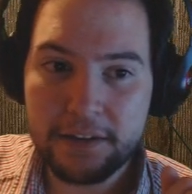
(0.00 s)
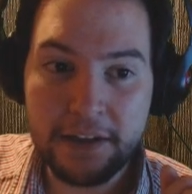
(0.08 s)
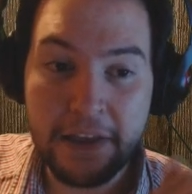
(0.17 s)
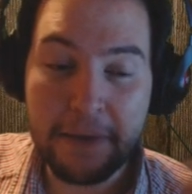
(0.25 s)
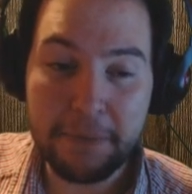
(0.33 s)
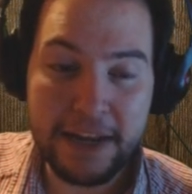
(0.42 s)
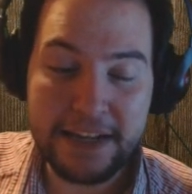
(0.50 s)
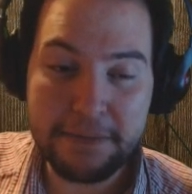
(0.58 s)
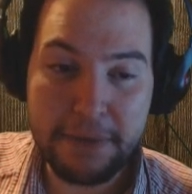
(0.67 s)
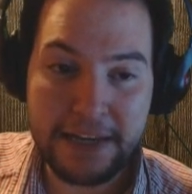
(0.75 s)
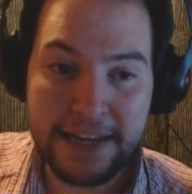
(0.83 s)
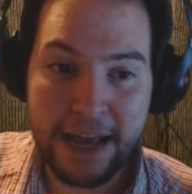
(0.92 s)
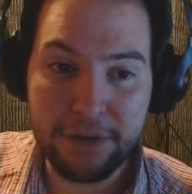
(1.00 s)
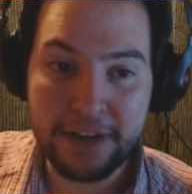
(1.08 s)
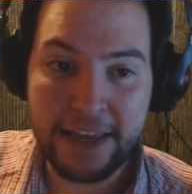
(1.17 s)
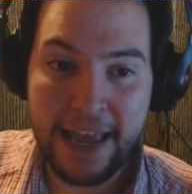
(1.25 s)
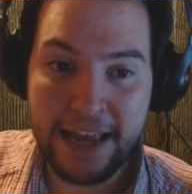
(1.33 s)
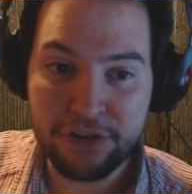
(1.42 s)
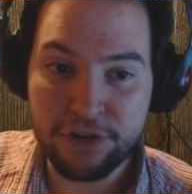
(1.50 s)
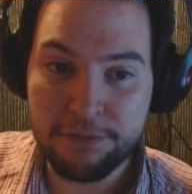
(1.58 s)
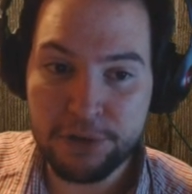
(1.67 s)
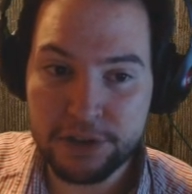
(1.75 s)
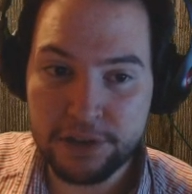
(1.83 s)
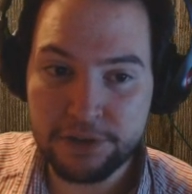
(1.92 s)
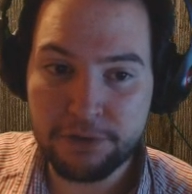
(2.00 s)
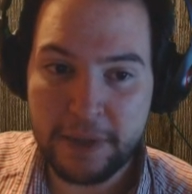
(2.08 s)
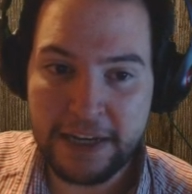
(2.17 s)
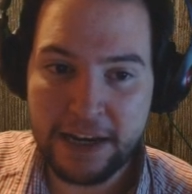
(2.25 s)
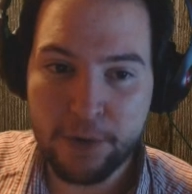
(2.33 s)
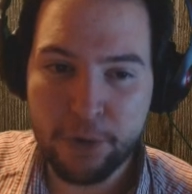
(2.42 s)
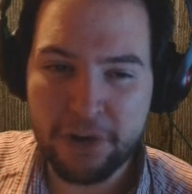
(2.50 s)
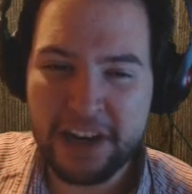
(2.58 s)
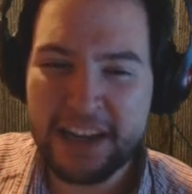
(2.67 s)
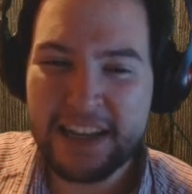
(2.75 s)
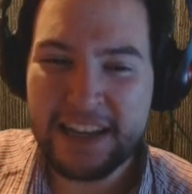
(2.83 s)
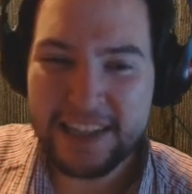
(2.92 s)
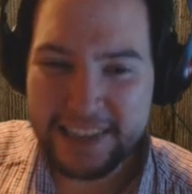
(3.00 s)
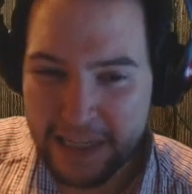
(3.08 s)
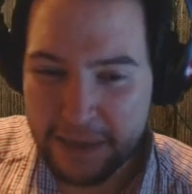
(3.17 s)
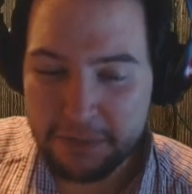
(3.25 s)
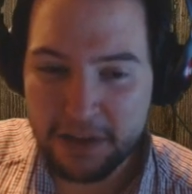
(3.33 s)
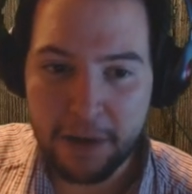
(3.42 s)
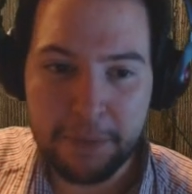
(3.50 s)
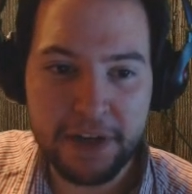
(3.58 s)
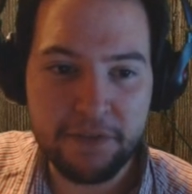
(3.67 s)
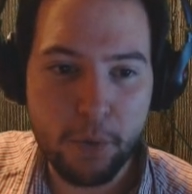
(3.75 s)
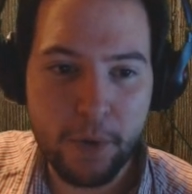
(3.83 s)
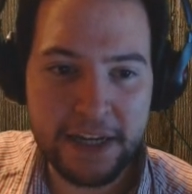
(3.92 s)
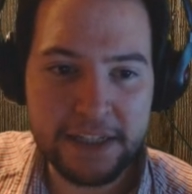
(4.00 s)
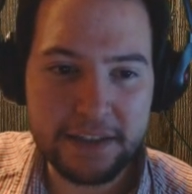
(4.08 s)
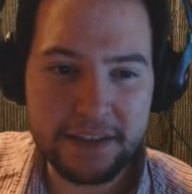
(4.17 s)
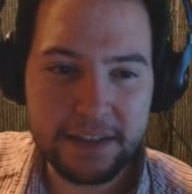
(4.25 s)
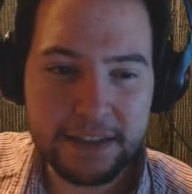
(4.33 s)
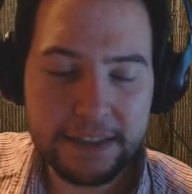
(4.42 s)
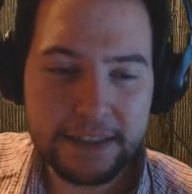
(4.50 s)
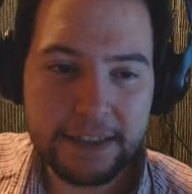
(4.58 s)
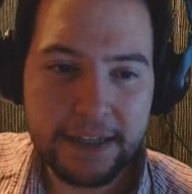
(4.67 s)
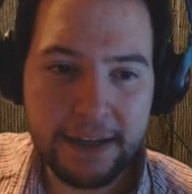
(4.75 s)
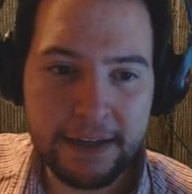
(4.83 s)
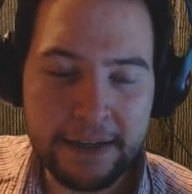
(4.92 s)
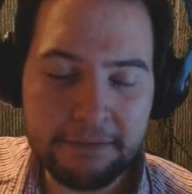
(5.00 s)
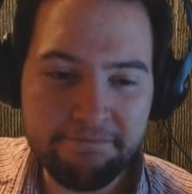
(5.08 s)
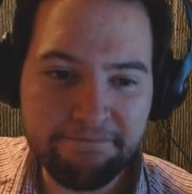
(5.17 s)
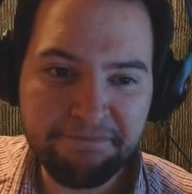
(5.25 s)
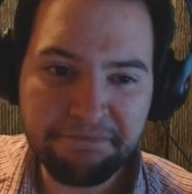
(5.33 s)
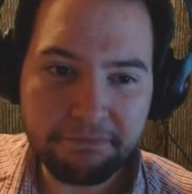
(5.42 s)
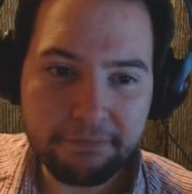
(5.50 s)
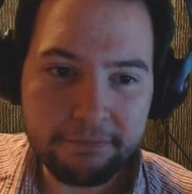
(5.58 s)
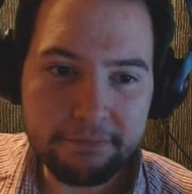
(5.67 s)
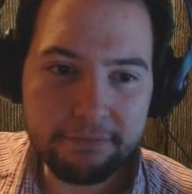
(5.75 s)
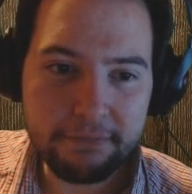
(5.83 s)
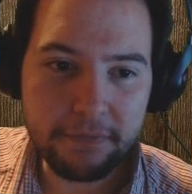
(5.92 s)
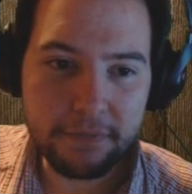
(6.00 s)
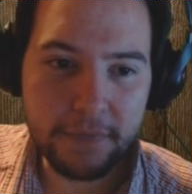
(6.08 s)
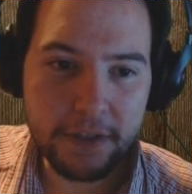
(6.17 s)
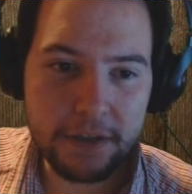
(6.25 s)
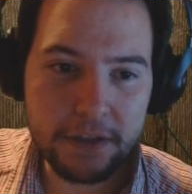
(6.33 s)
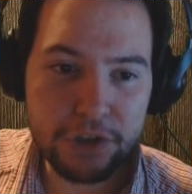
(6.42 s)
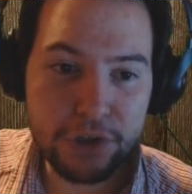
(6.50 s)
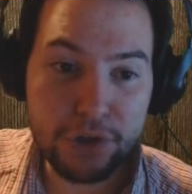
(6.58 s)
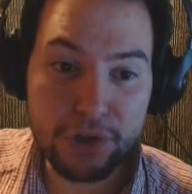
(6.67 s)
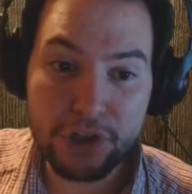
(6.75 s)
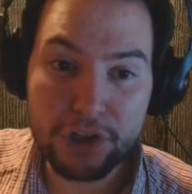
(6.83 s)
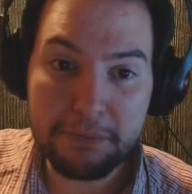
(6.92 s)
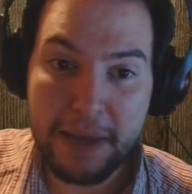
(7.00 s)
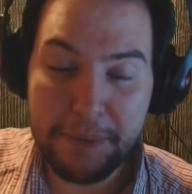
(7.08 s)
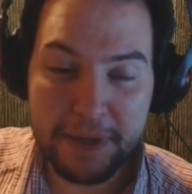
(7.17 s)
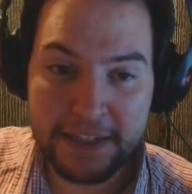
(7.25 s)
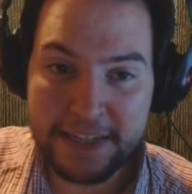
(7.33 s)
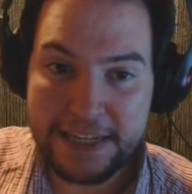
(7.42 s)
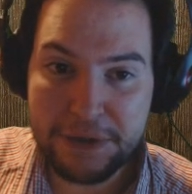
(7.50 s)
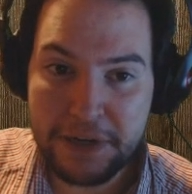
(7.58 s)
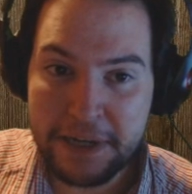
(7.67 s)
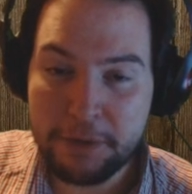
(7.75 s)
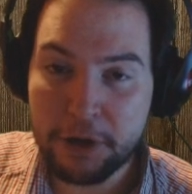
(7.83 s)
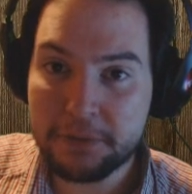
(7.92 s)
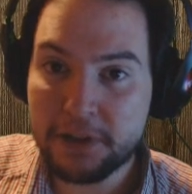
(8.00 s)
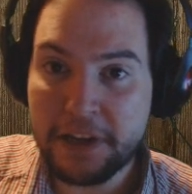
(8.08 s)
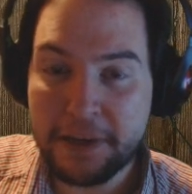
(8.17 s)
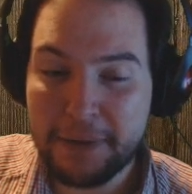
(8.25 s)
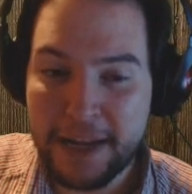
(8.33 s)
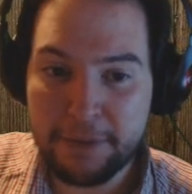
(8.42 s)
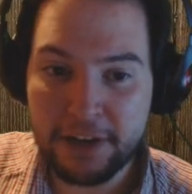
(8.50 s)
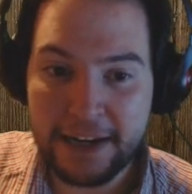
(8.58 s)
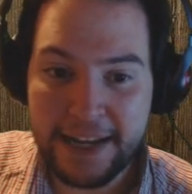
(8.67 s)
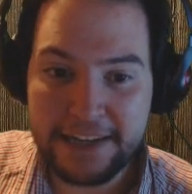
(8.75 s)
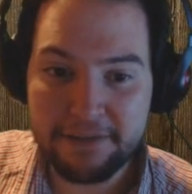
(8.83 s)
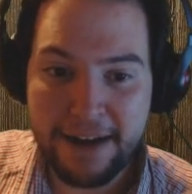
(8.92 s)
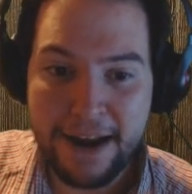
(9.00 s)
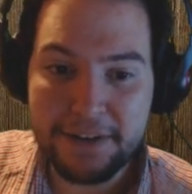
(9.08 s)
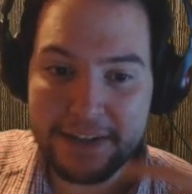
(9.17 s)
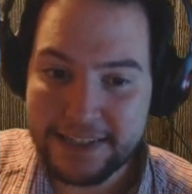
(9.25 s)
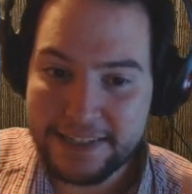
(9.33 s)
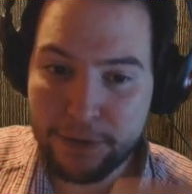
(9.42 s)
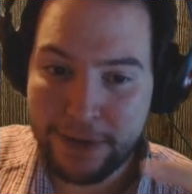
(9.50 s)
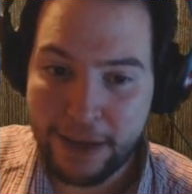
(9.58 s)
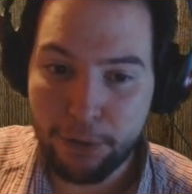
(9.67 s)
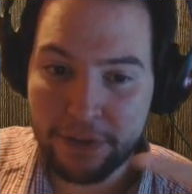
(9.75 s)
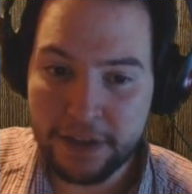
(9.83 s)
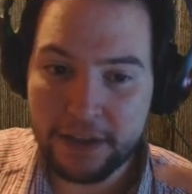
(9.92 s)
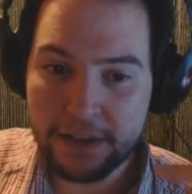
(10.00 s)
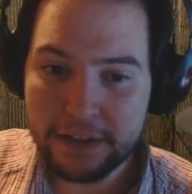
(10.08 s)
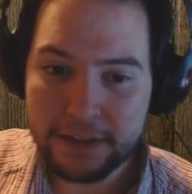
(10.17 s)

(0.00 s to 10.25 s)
and then place him back down to get extra musters from the Nekker Warrior. Seems like a bit of a waste. You could maybe decoy him up so you can play him on a later round and still get all the